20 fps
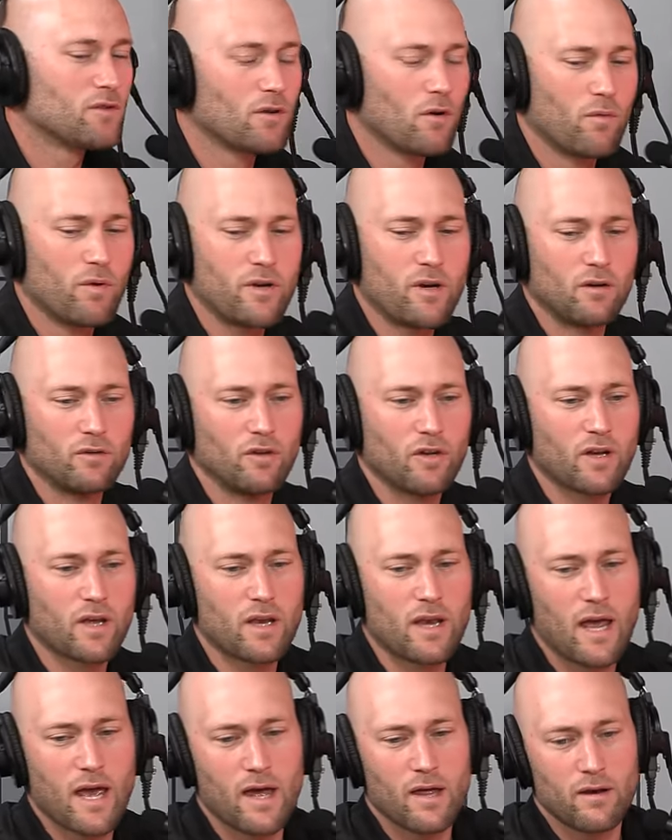So when you're
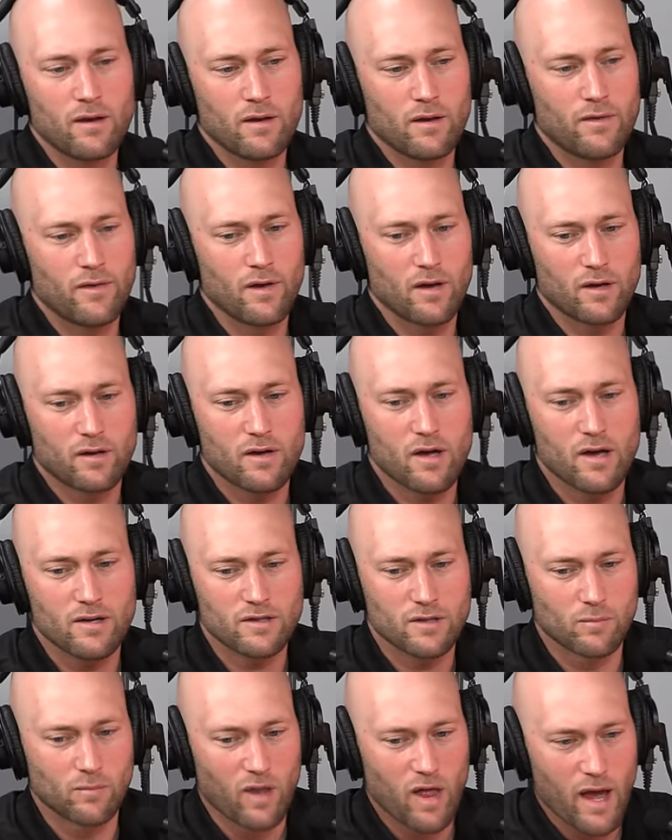looking at the
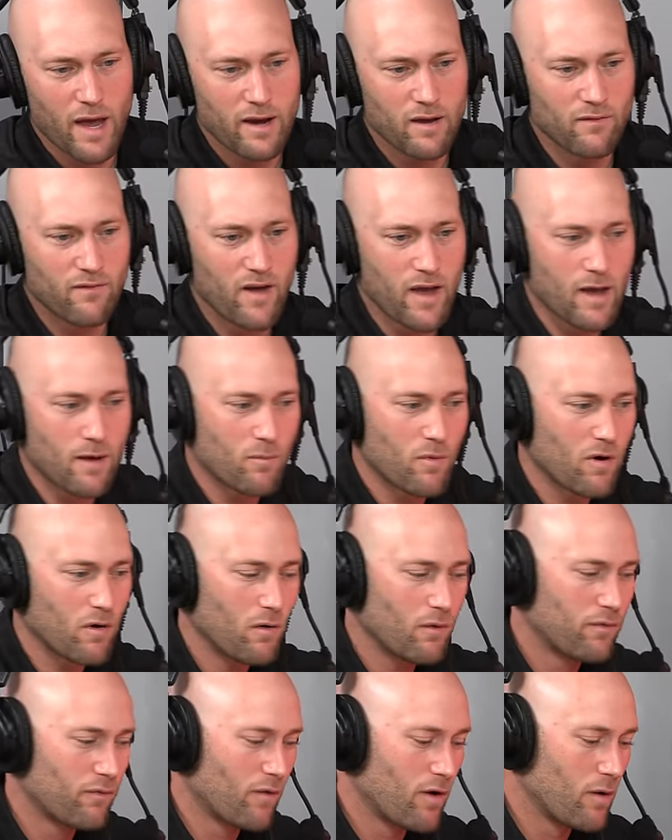custom line of
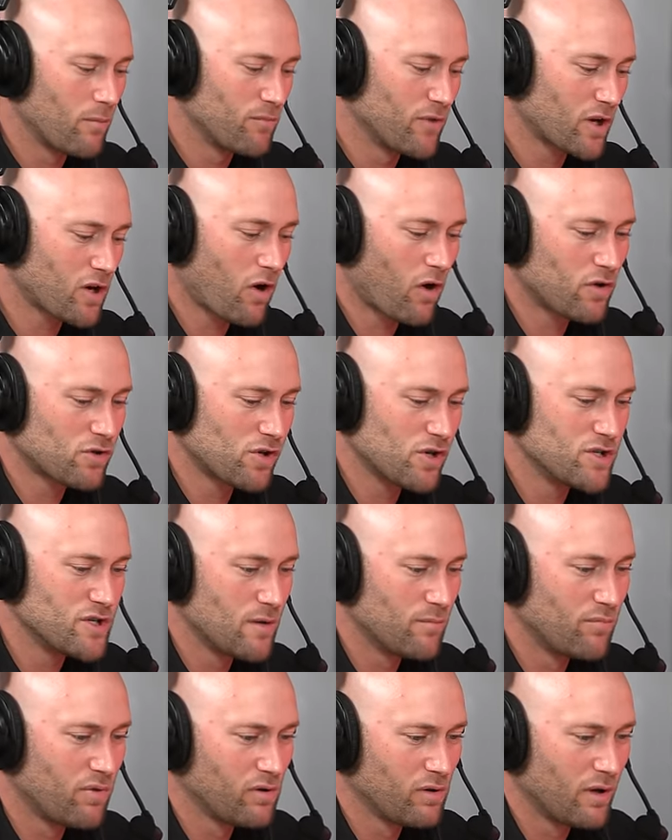ammo from the cartridge
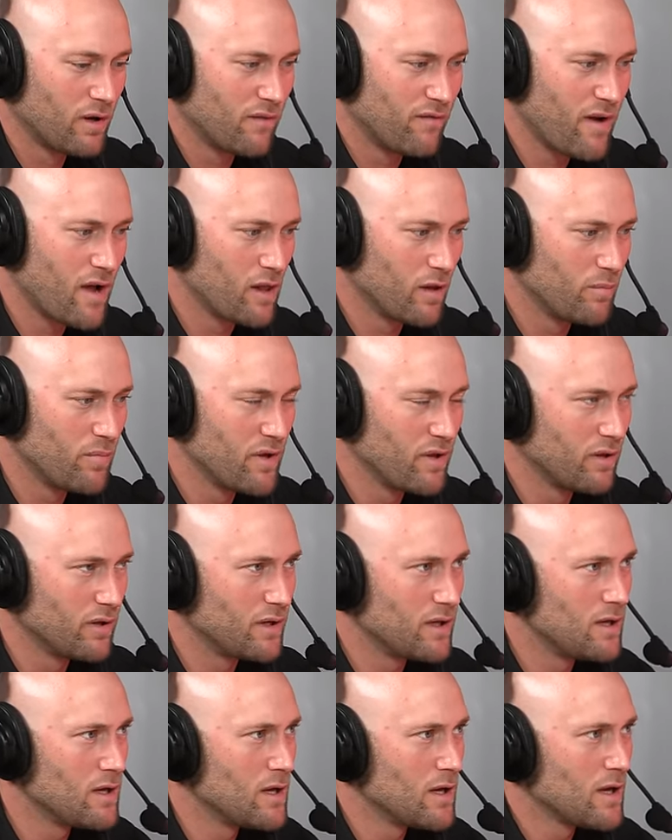and bullet
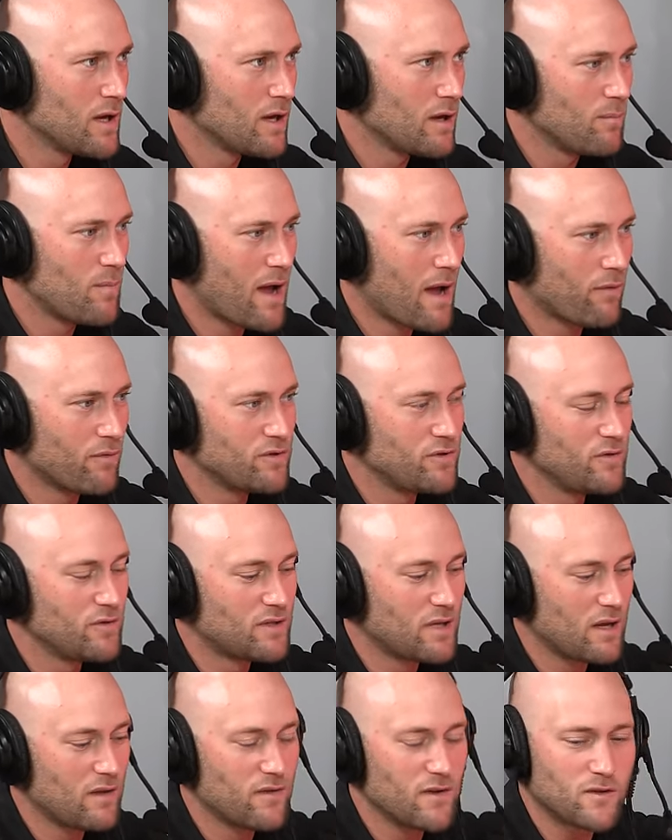availability, Matt, would you
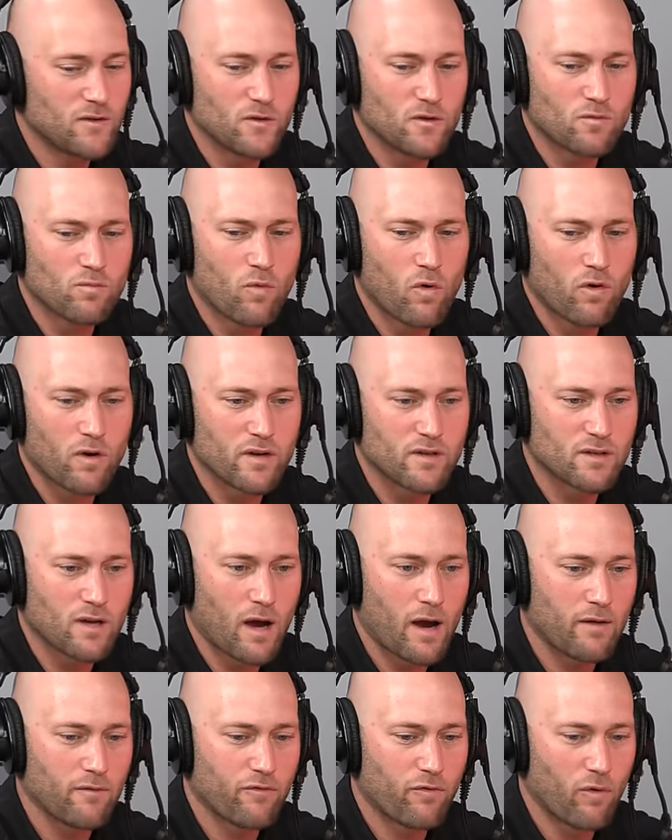say this is more
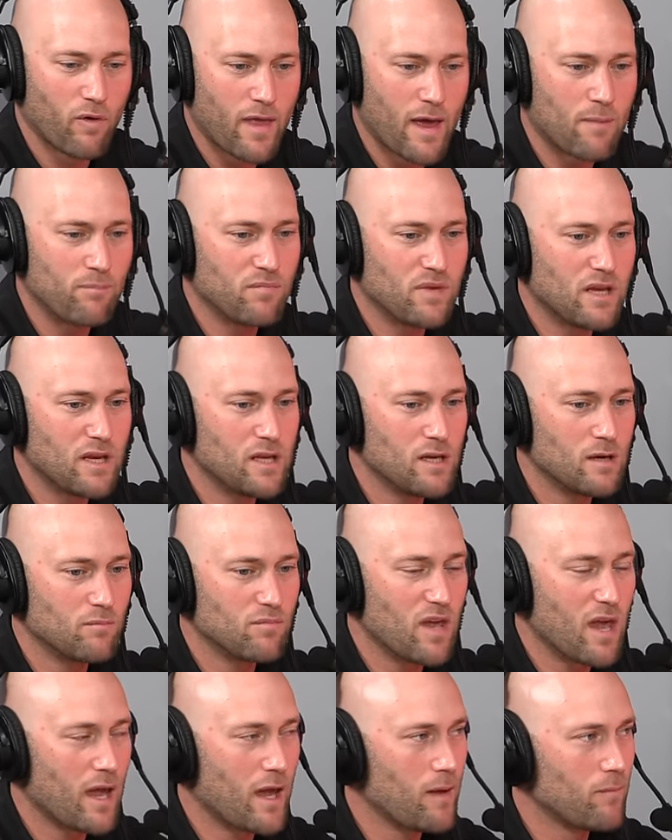designed for that medium
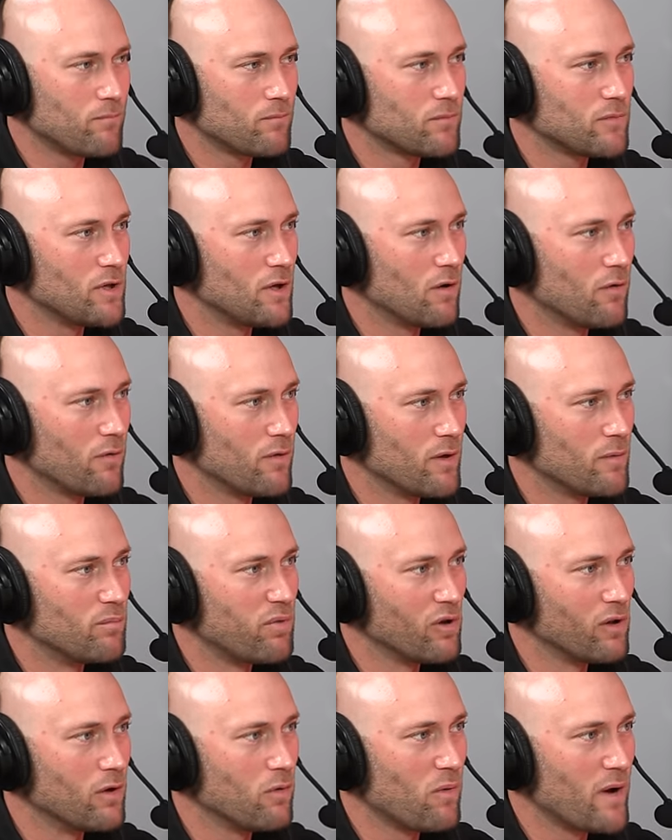game? You know, the
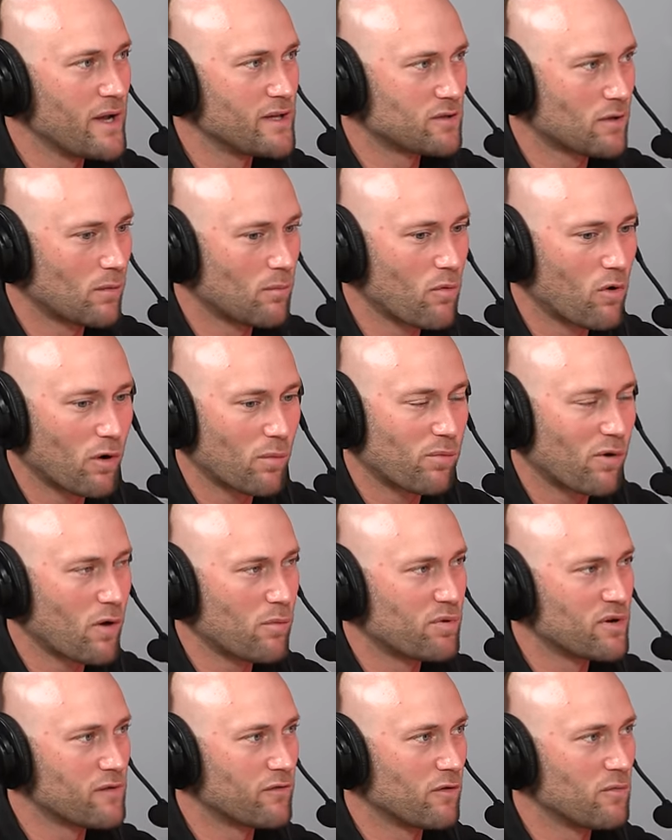bullet weights are more
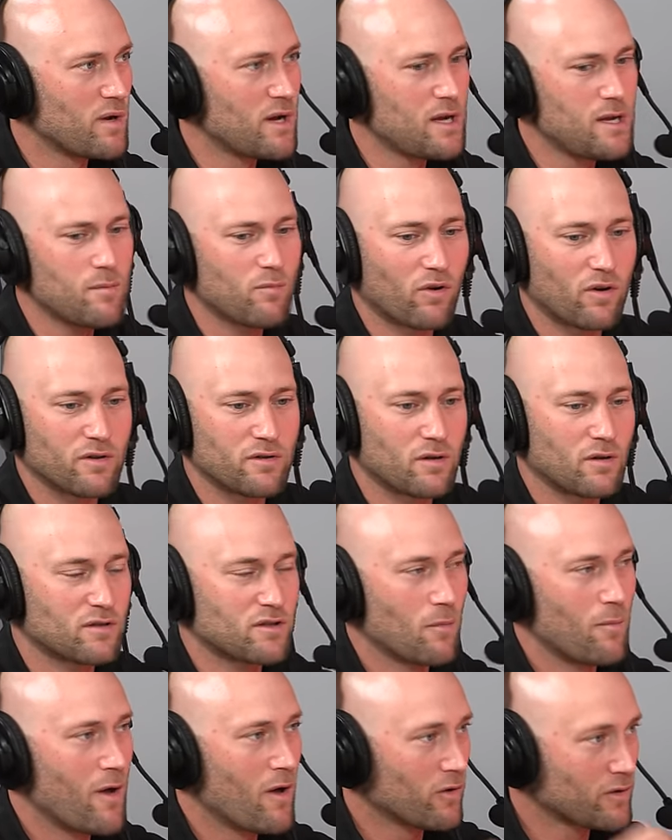appropriate for medium, or is there
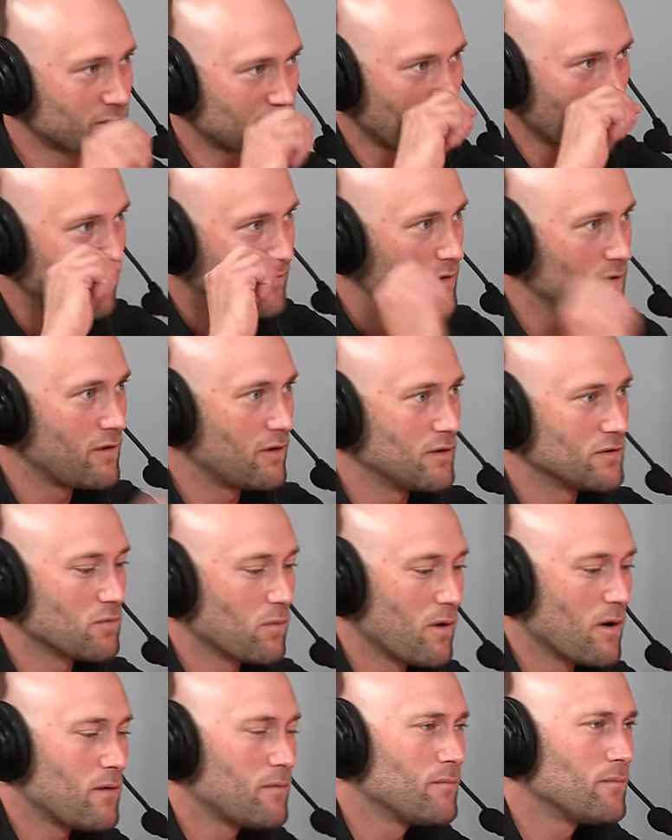some elk stuff in there as
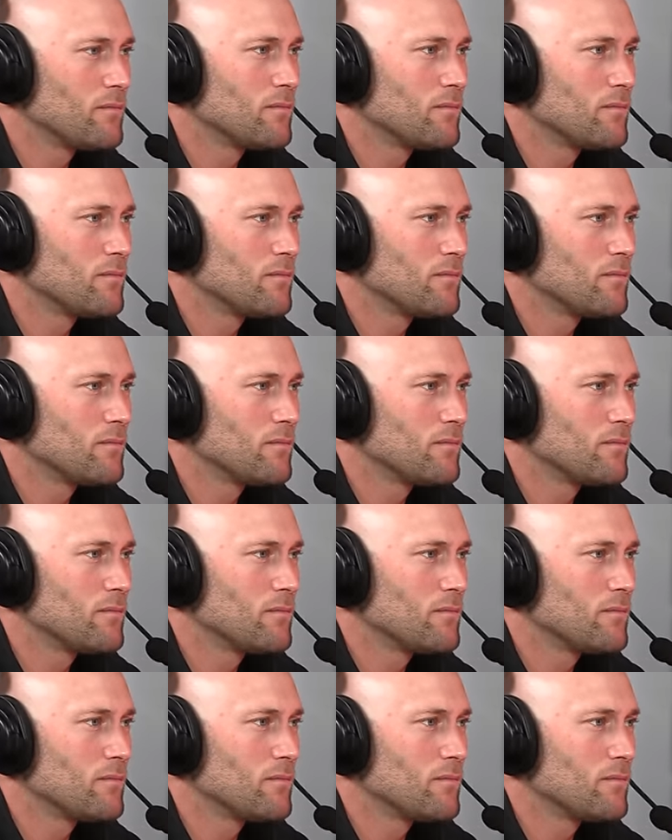well?